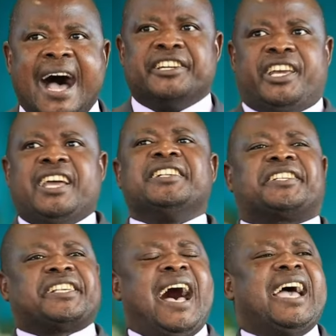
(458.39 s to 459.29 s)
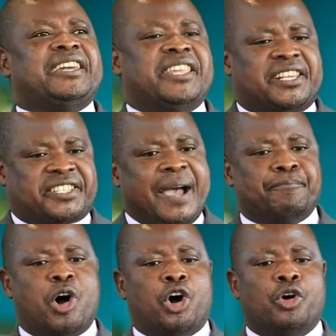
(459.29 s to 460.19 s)
And inside this
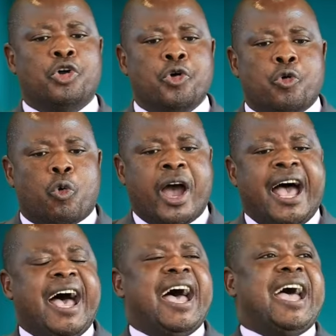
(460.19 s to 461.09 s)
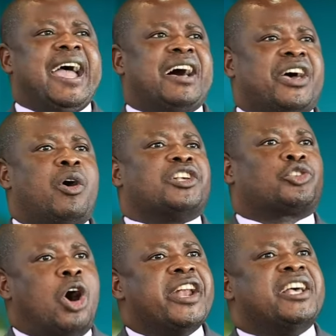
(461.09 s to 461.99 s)
temple where there
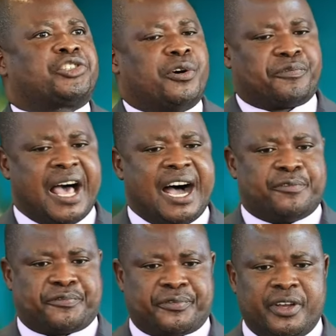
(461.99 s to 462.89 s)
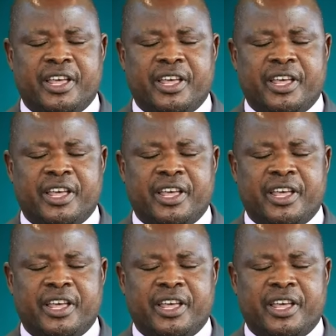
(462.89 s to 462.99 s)
was goddess of love,